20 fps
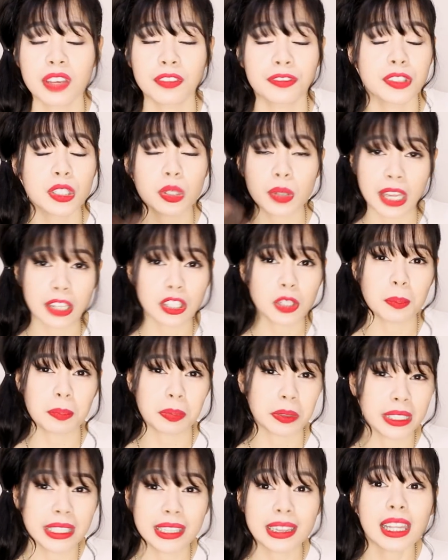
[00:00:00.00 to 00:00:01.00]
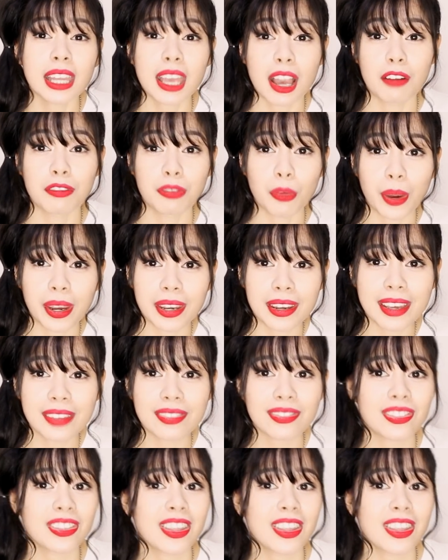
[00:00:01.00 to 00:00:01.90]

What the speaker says: If you can completely avoid it,